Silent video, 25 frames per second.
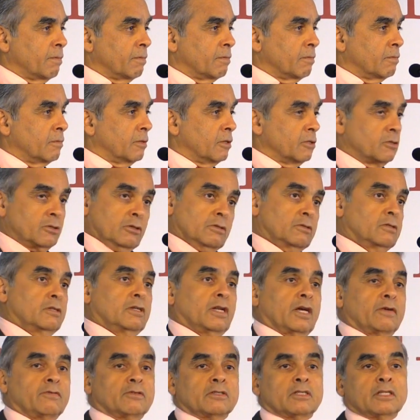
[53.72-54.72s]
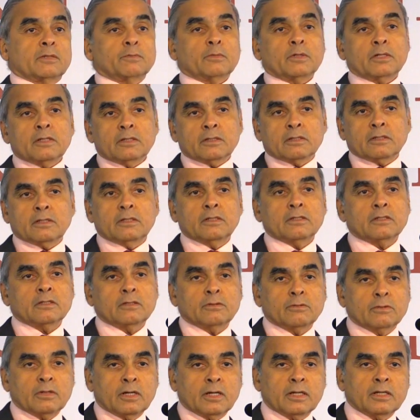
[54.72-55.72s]
This is inevitable since
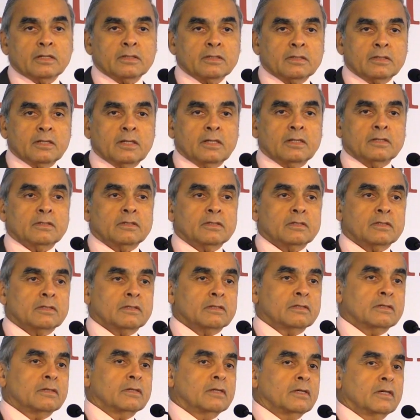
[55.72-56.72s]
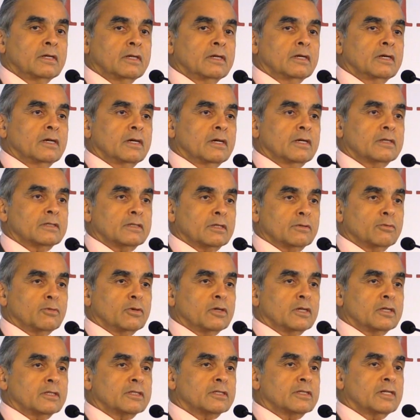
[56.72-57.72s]
the United States has the
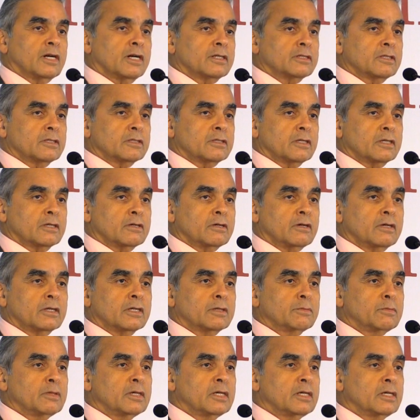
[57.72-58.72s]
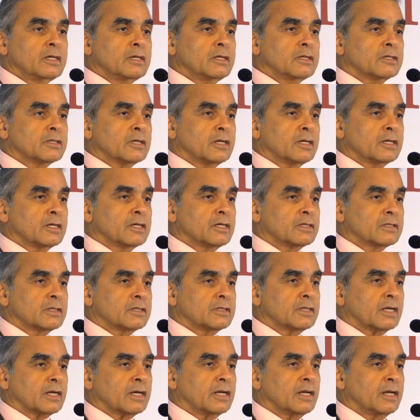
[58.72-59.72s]
world's largest economy, China has the
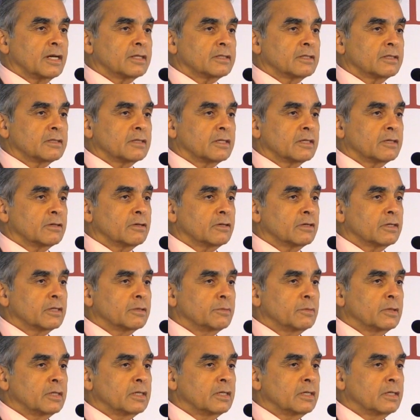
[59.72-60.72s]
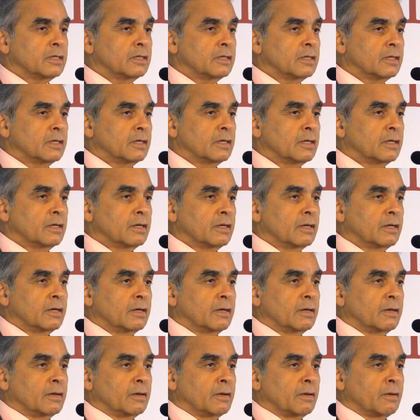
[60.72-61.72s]
second largest economy.
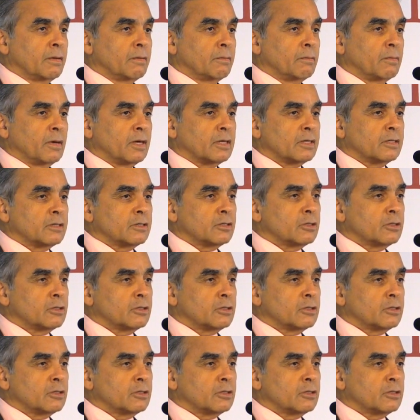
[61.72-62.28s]
But